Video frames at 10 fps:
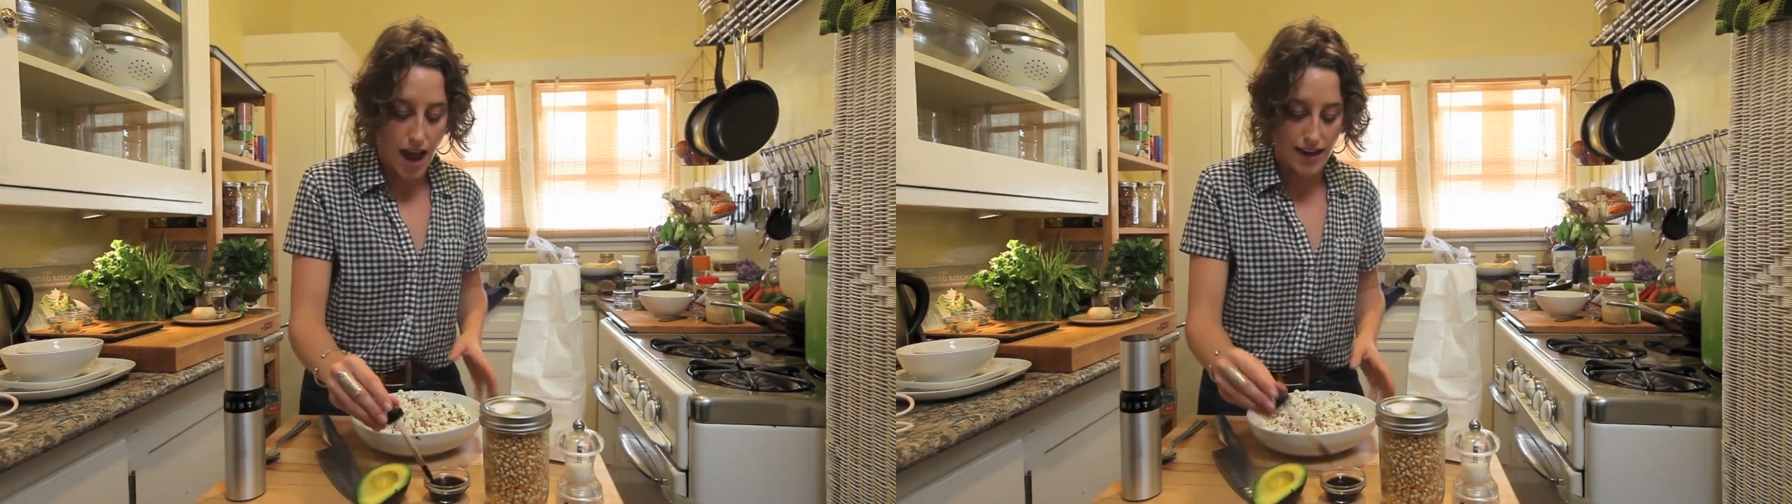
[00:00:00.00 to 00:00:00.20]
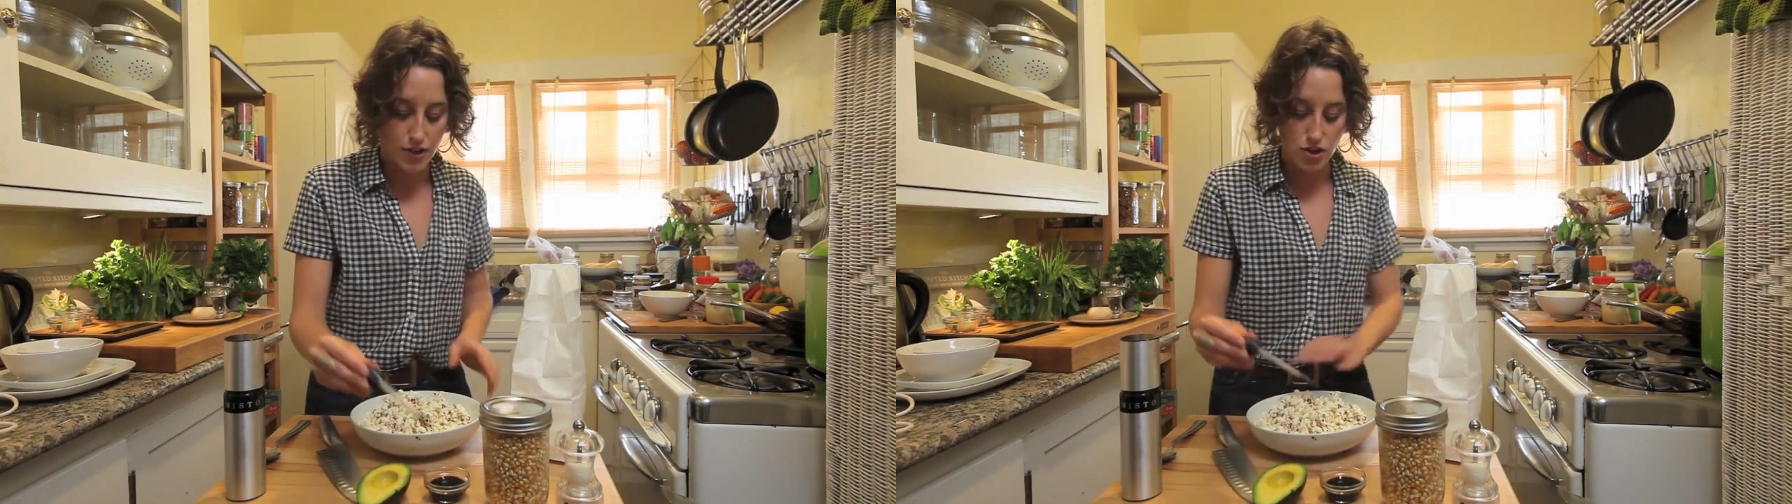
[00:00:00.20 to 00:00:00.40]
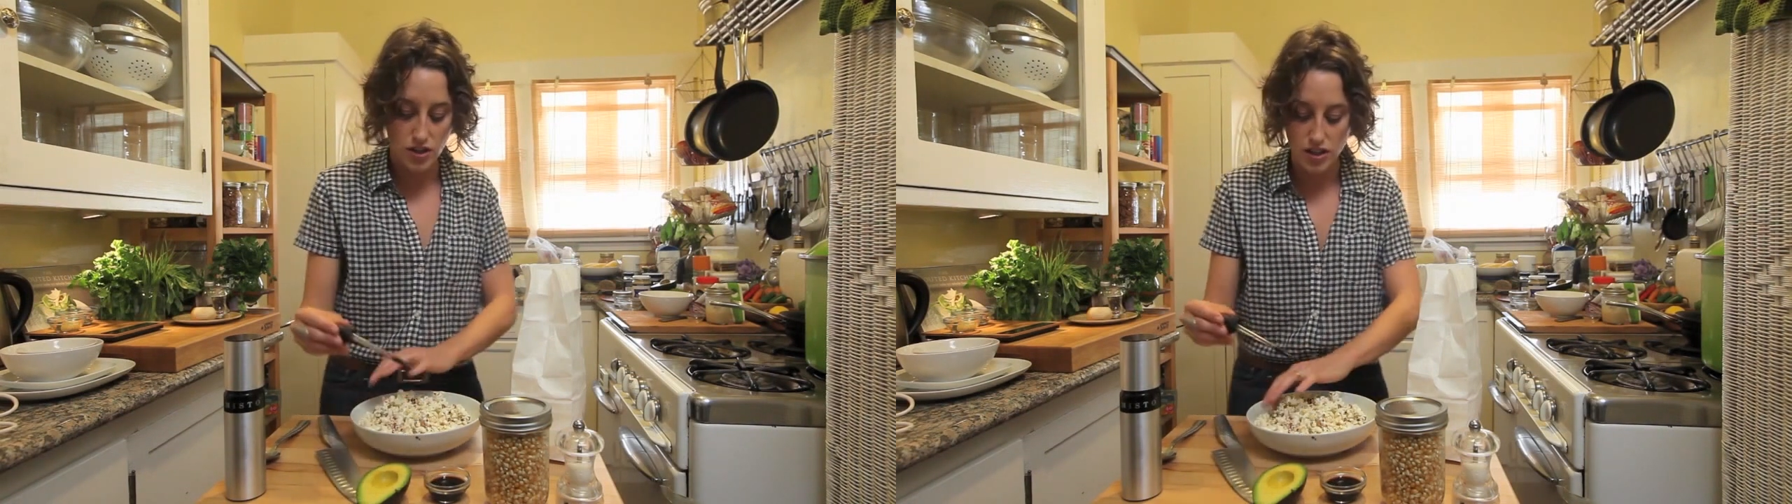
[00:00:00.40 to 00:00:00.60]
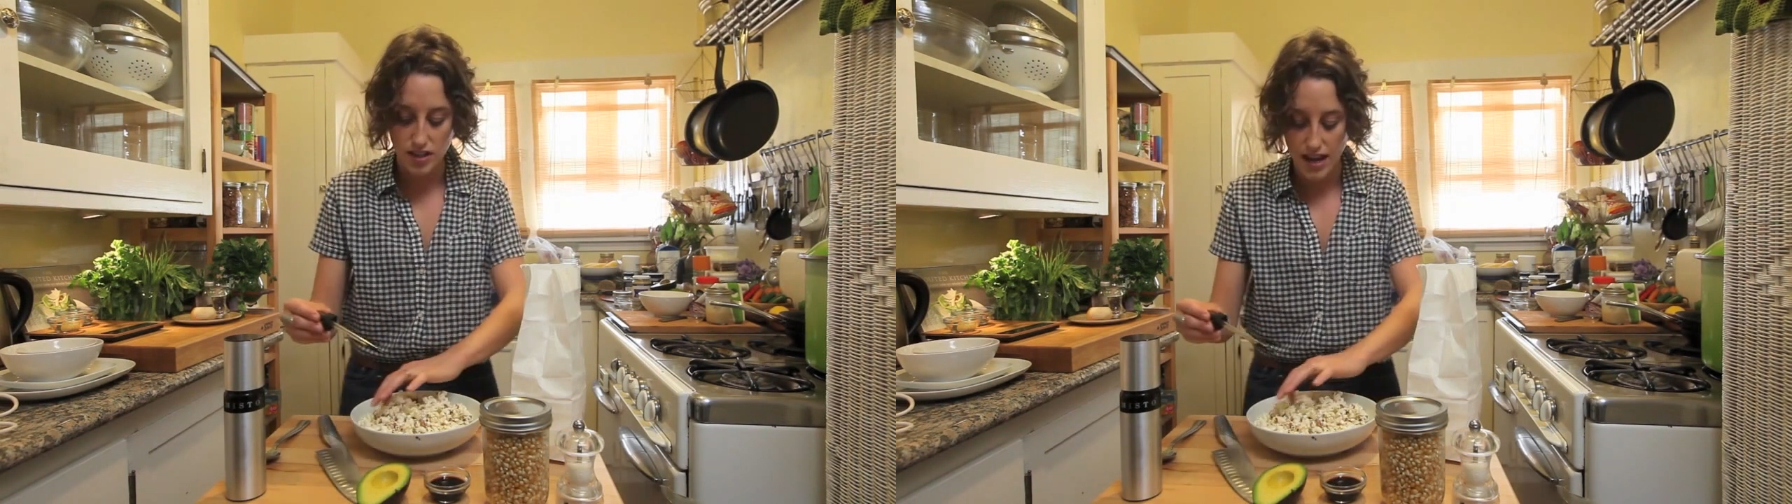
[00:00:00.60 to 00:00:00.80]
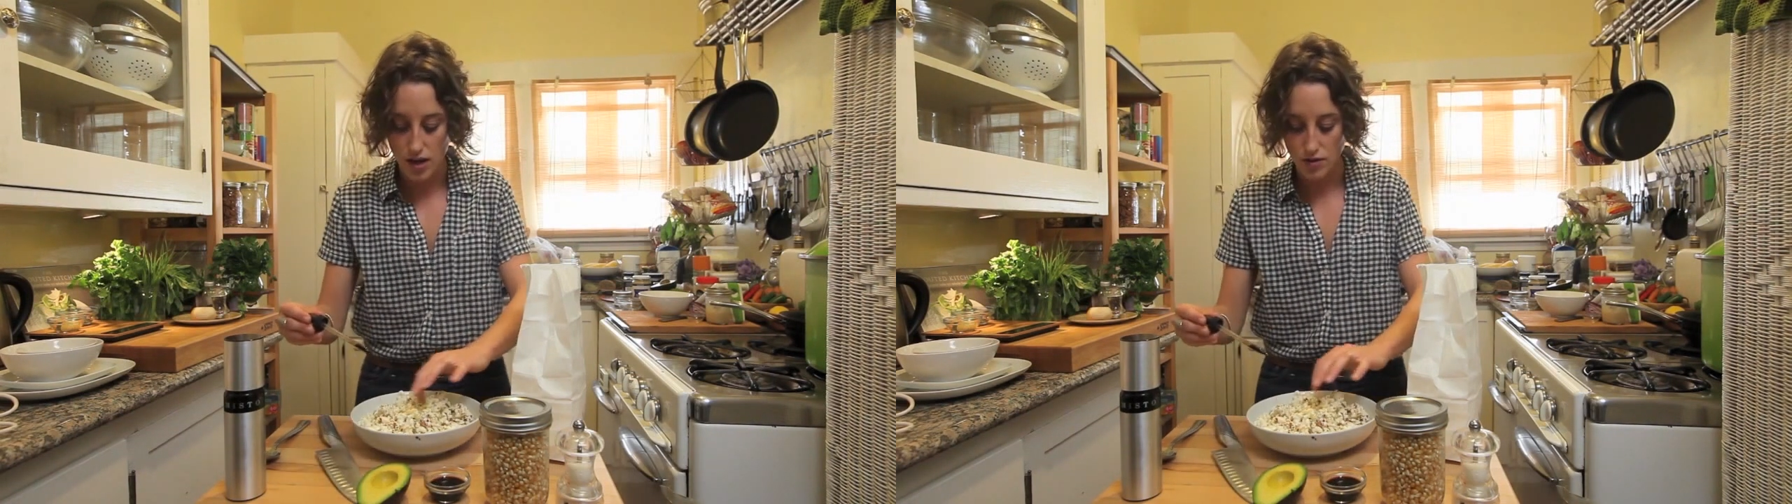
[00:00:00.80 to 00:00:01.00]
And it's just the
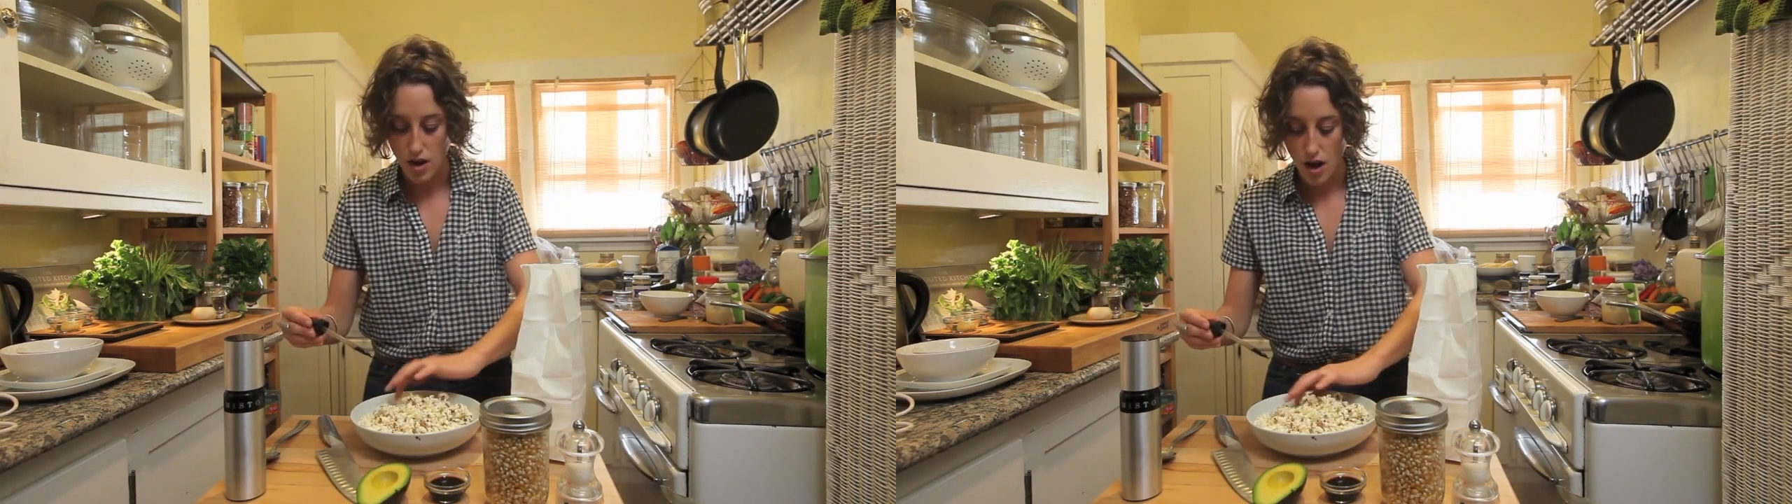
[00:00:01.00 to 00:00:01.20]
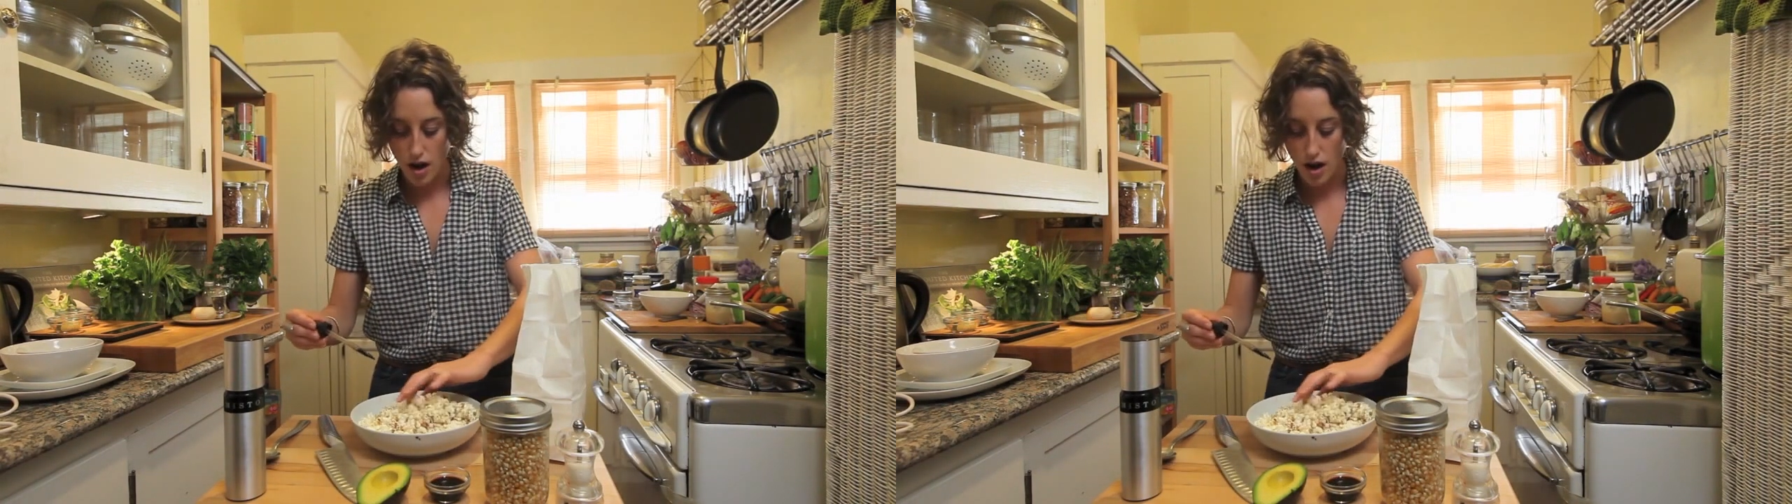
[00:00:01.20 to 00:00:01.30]
sound